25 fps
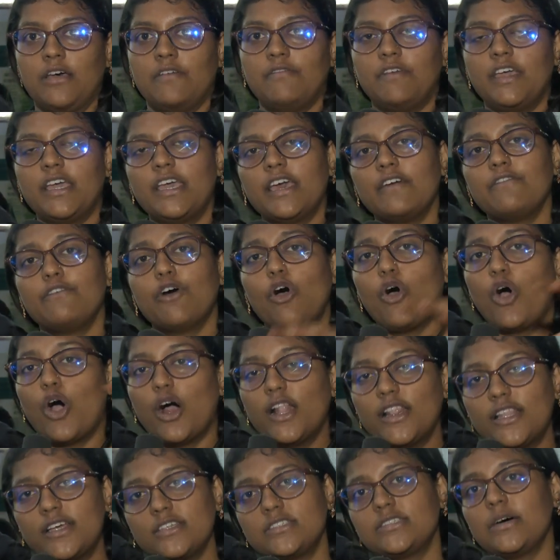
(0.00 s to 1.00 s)
We give
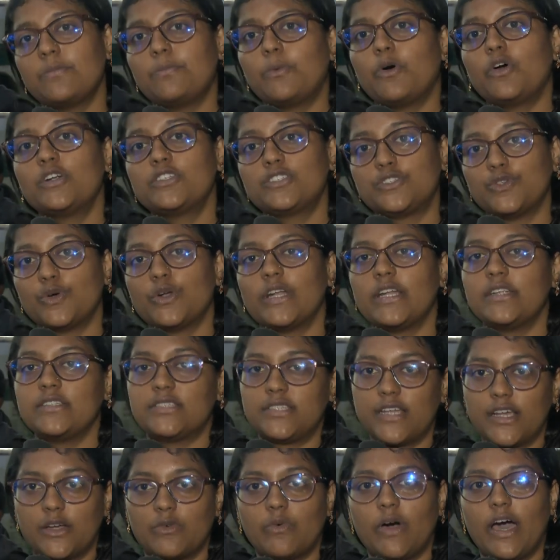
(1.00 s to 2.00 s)
all the support students
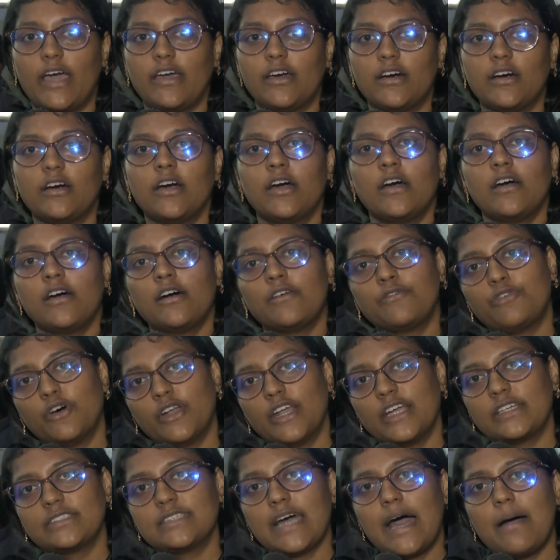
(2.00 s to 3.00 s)
require, for
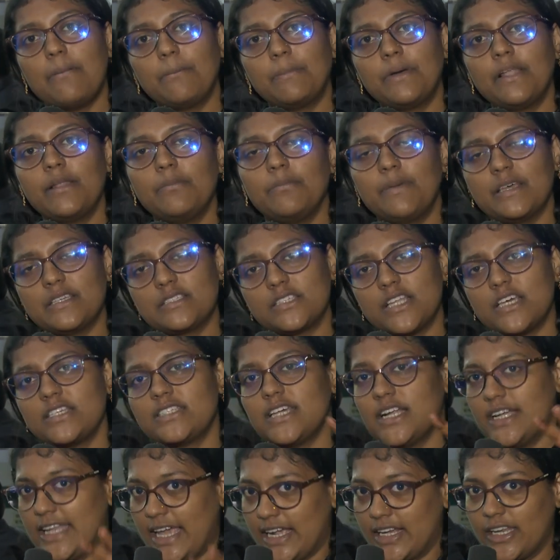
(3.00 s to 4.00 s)
example business
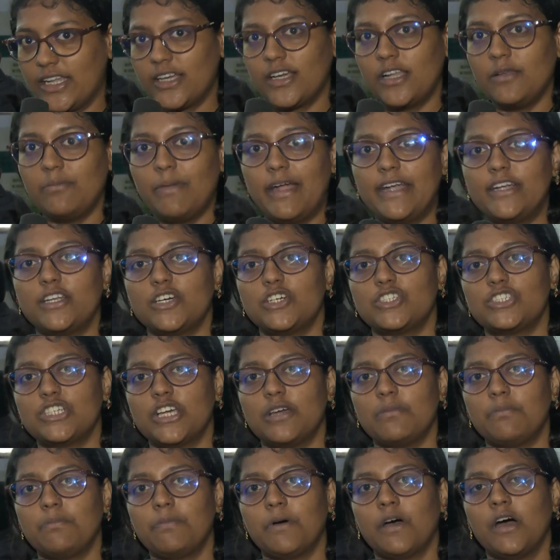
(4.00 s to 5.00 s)
and technical
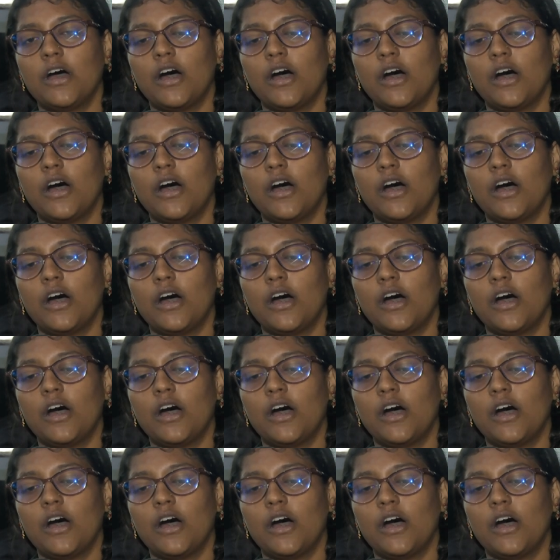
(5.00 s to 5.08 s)
mentorship,